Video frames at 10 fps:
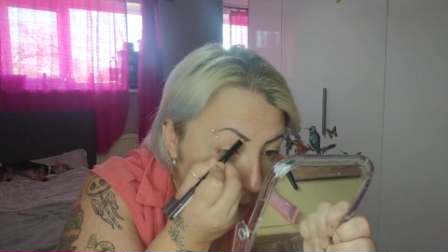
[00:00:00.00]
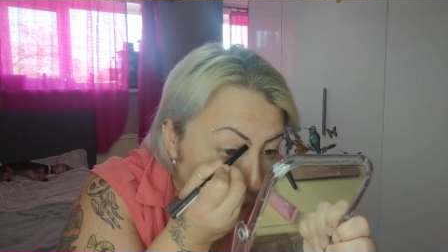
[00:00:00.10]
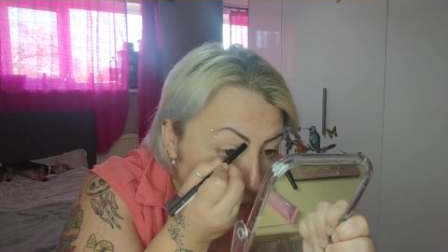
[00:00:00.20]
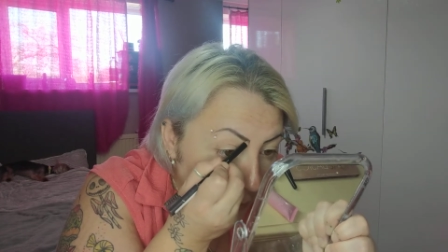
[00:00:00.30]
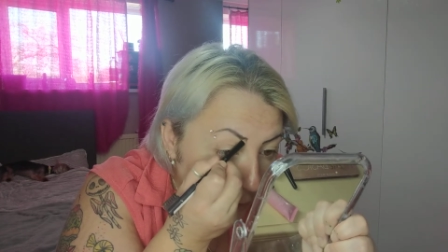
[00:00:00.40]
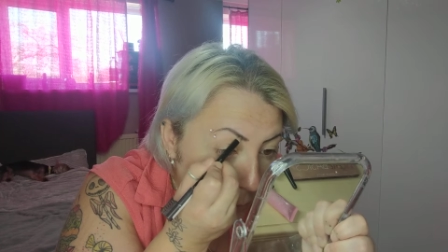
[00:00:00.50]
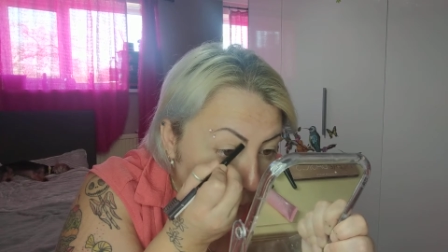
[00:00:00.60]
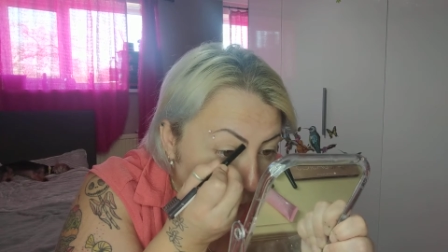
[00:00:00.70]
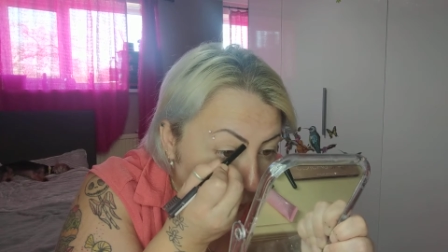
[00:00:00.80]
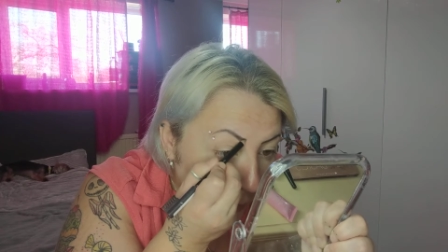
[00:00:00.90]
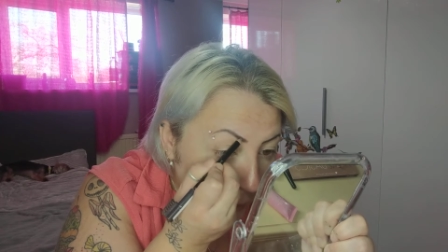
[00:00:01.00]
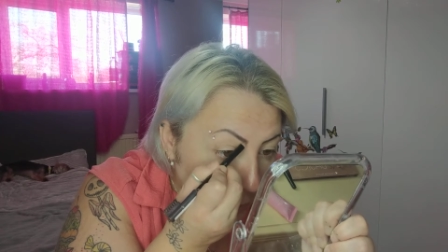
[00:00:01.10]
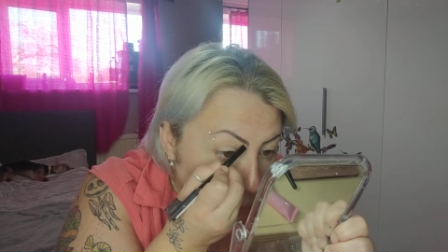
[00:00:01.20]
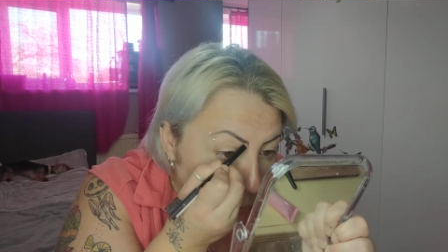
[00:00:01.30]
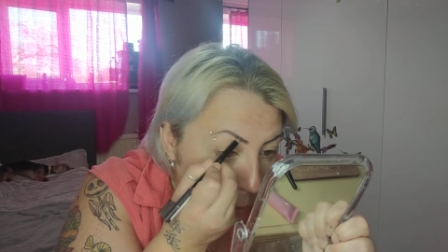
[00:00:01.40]
and that's the one I
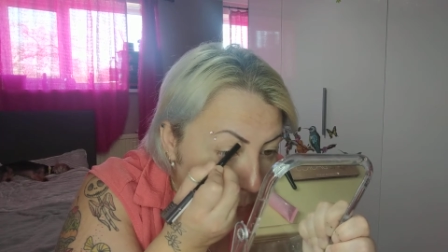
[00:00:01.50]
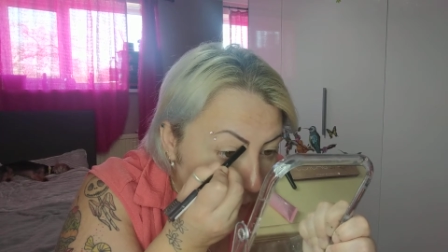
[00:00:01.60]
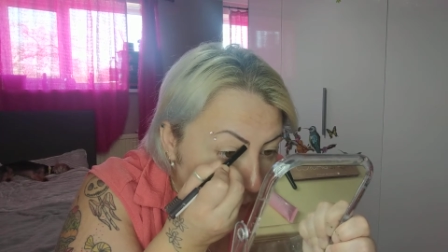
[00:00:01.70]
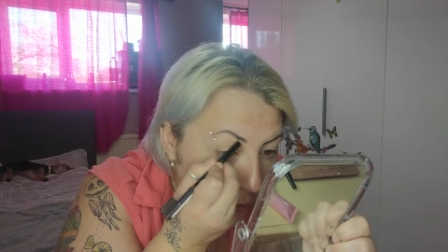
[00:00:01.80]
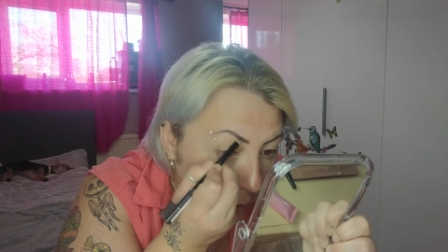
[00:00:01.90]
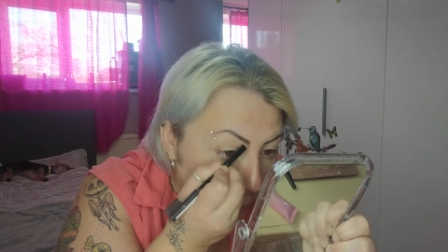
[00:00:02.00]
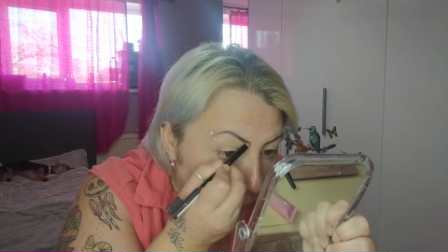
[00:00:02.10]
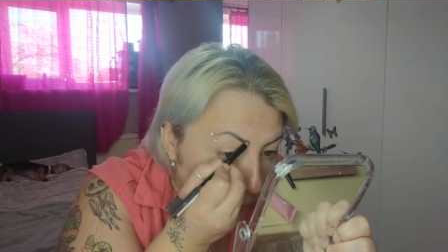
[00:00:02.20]
normally go